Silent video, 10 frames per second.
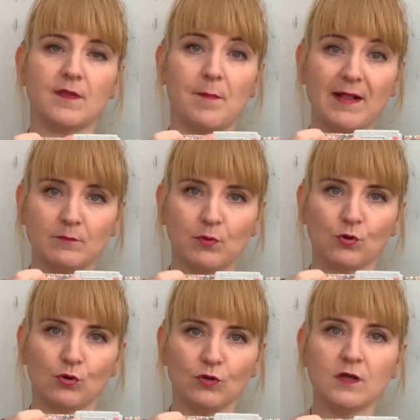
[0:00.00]
a belt
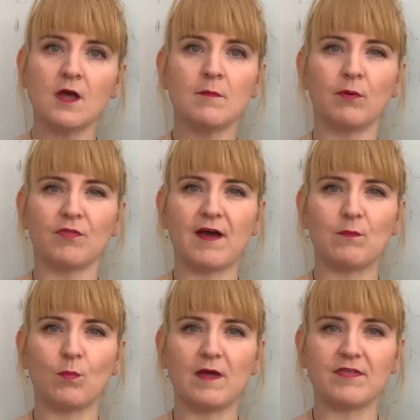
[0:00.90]
buckle, but
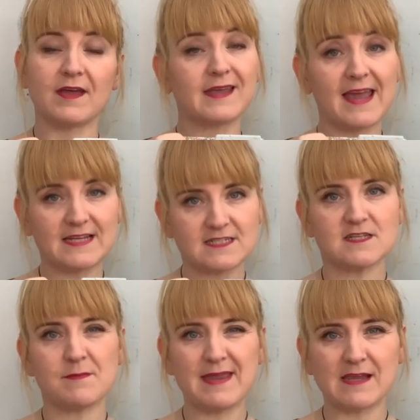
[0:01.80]
then with a kit
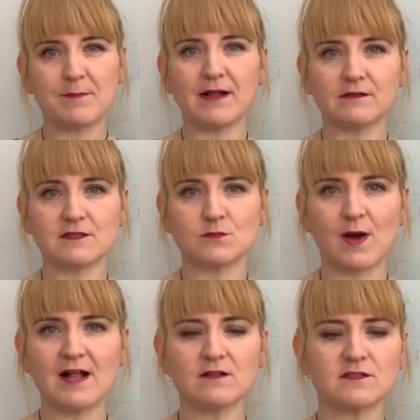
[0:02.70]
to make a belt as well,